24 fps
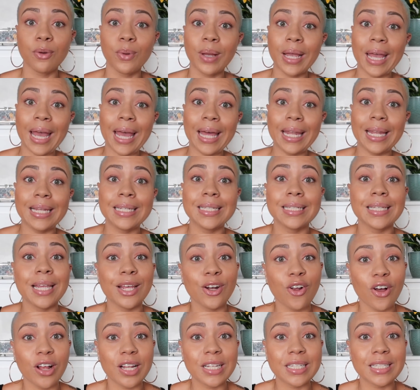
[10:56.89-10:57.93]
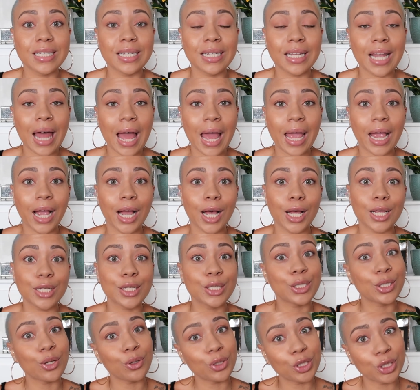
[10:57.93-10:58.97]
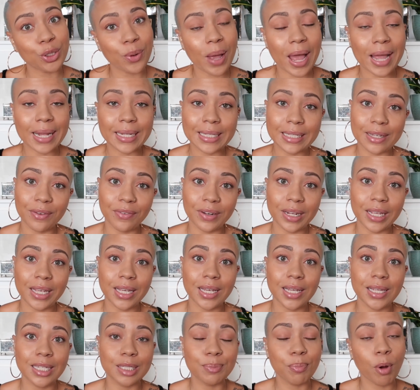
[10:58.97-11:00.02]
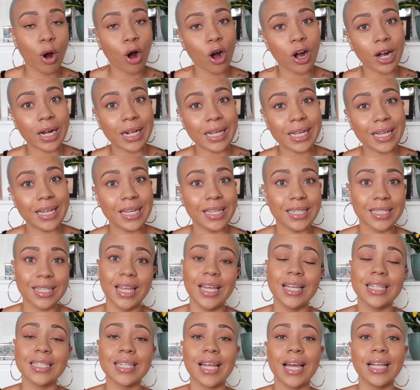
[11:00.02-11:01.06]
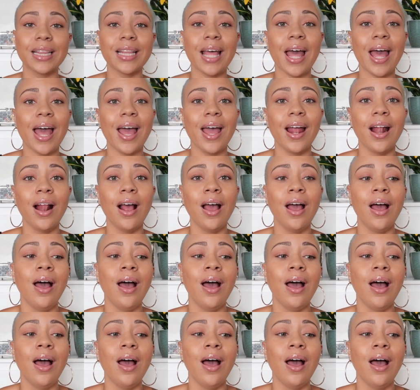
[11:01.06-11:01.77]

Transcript: Okay, let's get on to like social activities, parties, things like that.